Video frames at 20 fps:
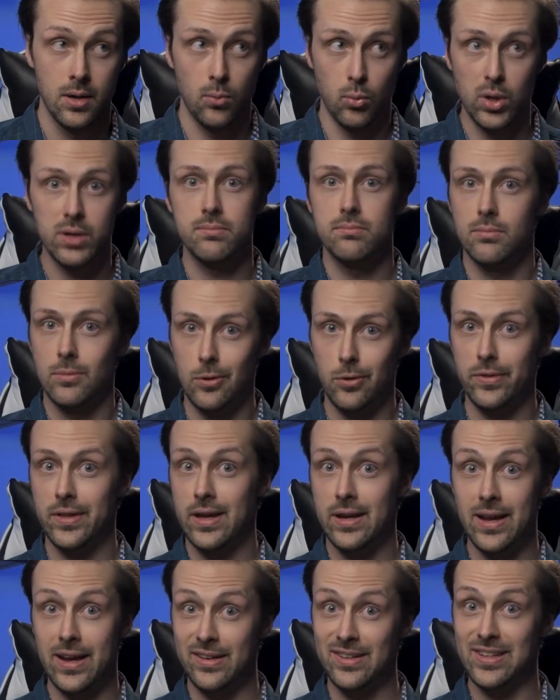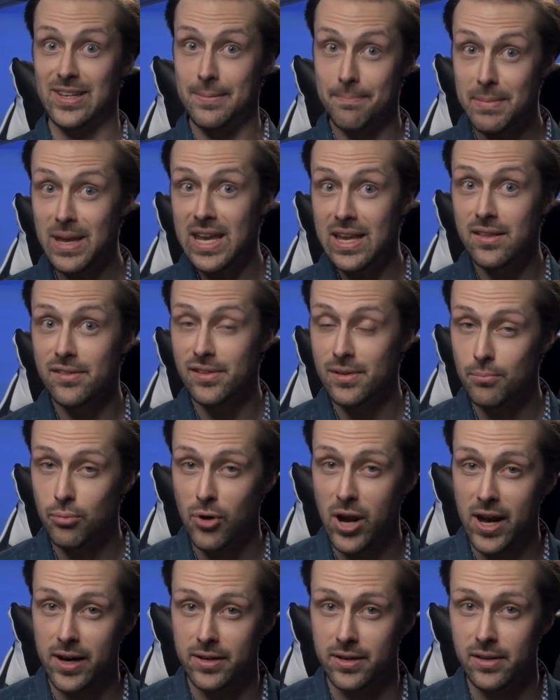What all that actually means in
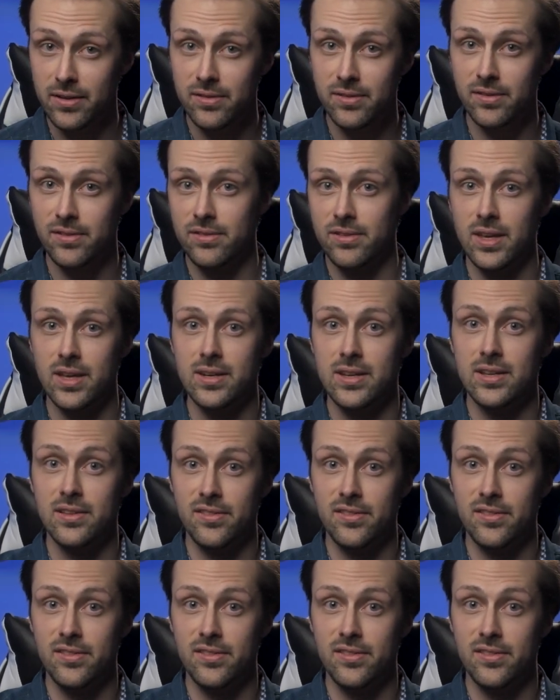practice is that